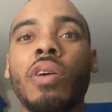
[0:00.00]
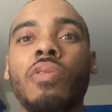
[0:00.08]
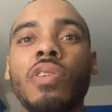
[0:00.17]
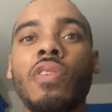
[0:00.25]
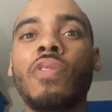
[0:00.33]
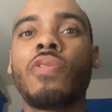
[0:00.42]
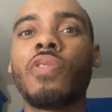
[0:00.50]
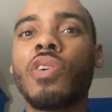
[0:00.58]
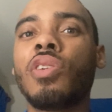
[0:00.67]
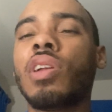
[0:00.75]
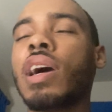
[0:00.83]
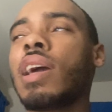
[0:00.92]
When you feel
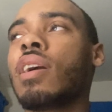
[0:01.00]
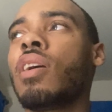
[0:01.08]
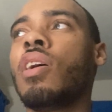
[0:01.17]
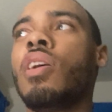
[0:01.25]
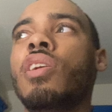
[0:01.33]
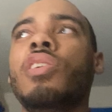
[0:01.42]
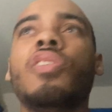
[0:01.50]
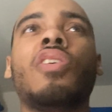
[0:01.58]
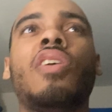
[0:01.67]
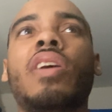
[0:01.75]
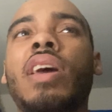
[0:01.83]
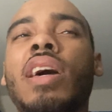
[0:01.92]
like you're
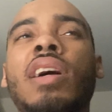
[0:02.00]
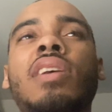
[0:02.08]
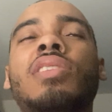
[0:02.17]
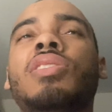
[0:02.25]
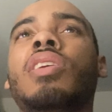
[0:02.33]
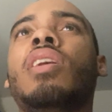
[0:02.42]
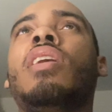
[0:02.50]
on edge,